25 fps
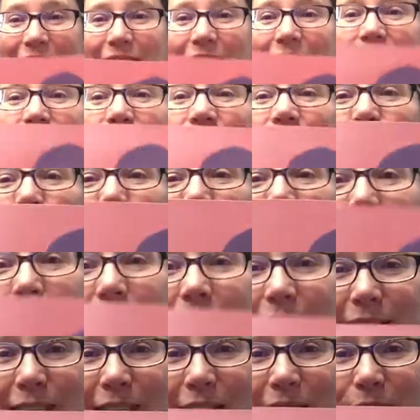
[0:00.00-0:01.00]
they're
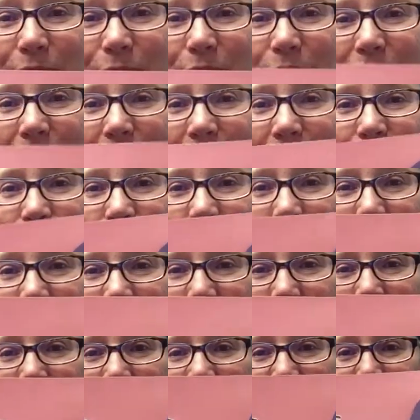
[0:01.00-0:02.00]
pretty decorated with
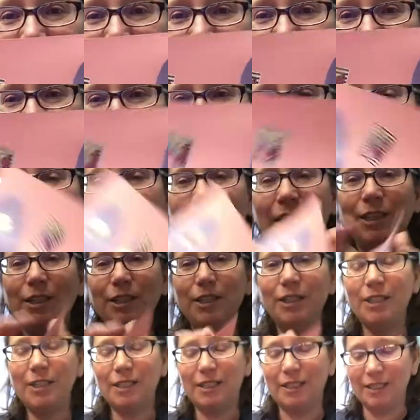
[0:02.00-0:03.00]
all sorts of
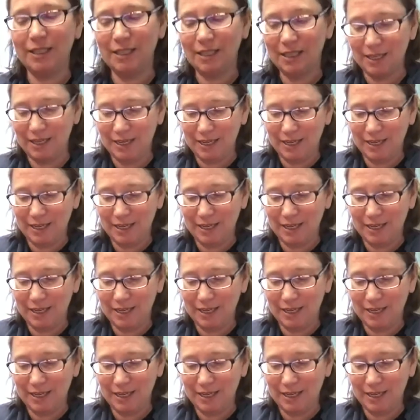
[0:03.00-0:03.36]
colors.